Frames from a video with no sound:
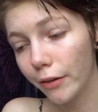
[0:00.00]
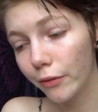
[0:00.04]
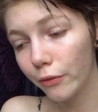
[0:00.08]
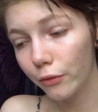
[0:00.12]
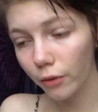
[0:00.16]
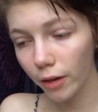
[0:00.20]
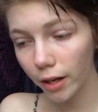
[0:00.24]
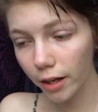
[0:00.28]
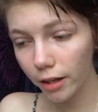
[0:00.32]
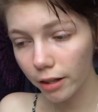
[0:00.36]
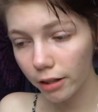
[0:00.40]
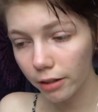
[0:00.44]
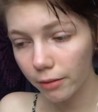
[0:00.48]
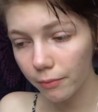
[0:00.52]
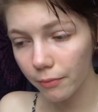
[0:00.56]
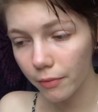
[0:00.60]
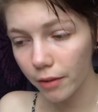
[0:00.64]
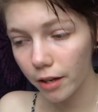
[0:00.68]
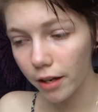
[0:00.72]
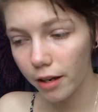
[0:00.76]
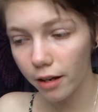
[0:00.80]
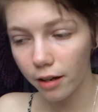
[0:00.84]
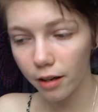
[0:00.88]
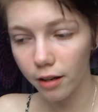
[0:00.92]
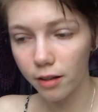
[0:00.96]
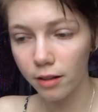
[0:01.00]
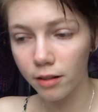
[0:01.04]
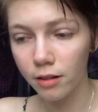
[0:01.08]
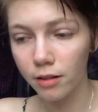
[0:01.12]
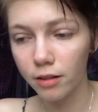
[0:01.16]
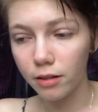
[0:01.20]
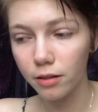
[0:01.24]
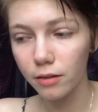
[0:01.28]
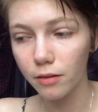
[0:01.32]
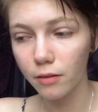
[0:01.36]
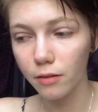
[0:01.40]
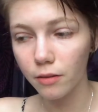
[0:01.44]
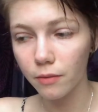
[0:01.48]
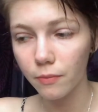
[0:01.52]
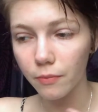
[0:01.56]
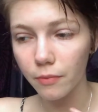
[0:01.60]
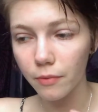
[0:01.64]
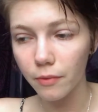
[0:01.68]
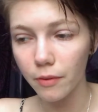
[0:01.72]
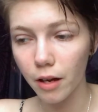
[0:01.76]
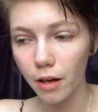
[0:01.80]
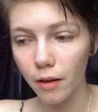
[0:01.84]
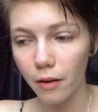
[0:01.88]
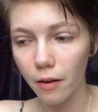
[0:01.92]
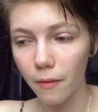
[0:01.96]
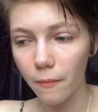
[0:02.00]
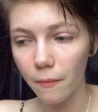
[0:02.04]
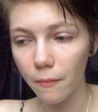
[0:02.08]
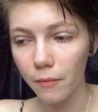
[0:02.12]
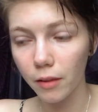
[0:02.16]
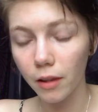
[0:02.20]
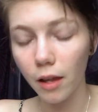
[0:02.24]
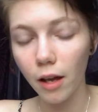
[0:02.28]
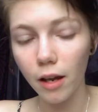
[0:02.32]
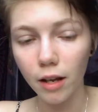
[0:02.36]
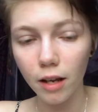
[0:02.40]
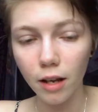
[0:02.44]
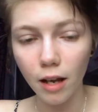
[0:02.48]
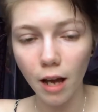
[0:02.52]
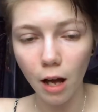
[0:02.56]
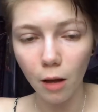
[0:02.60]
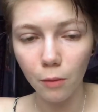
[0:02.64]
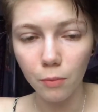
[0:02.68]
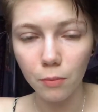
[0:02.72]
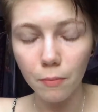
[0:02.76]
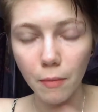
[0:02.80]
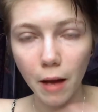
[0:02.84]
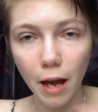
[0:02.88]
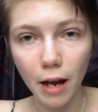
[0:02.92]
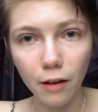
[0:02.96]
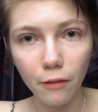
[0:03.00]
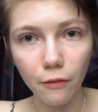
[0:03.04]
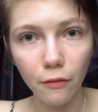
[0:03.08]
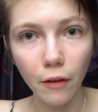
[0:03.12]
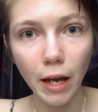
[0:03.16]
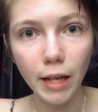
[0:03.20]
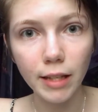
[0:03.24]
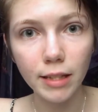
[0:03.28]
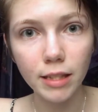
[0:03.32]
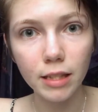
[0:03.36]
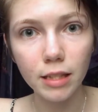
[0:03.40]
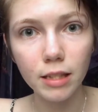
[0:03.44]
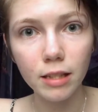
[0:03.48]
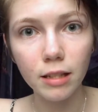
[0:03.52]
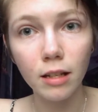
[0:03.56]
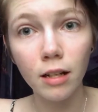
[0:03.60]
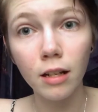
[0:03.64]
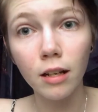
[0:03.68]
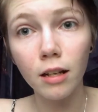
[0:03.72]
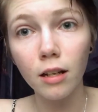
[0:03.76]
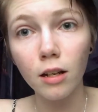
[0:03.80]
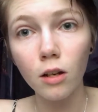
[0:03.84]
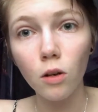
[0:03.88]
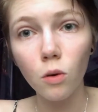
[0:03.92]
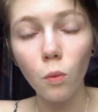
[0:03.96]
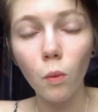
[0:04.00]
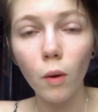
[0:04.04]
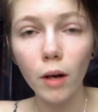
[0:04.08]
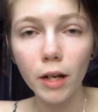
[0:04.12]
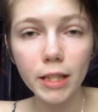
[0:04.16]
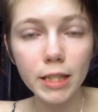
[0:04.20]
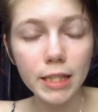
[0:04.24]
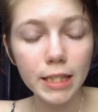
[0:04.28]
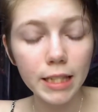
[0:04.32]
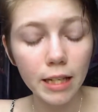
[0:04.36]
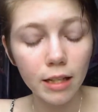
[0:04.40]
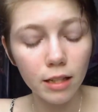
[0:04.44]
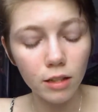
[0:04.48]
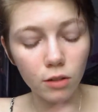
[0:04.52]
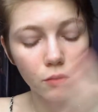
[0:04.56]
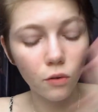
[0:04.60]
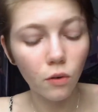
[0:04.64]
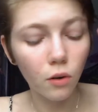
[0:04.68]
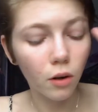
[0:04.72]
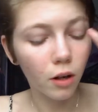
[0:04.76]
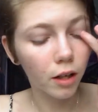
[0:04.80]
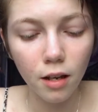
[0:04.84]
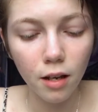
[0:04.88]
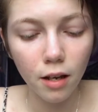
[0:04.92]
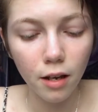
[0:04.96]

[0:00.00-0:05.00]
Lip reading: of wear it and let it help manifest what it stands for.